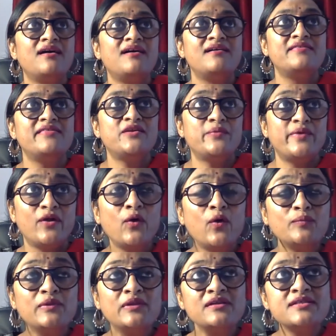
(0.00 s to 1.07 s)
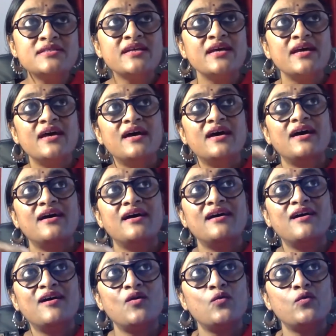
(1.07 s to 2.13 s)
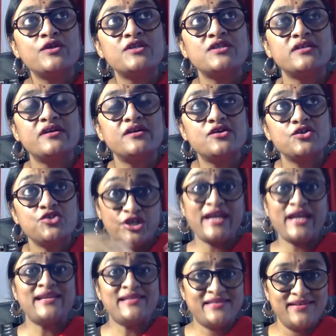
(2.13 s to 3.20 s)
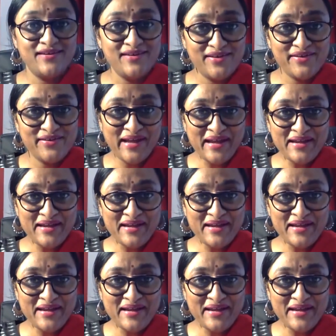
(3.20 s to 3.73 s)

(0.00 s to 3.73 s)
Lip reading: that were homeless was shelter.